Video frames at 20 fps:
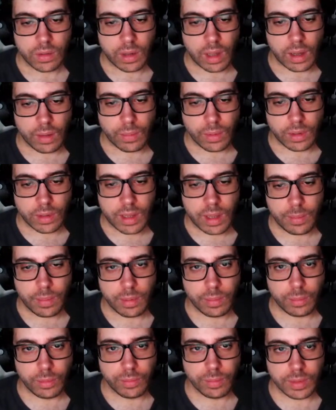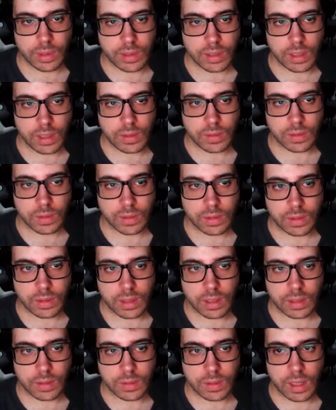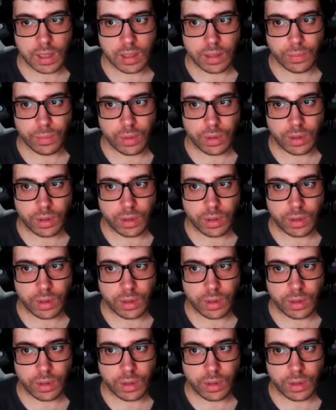Okay. Well, camera movement isn't exactly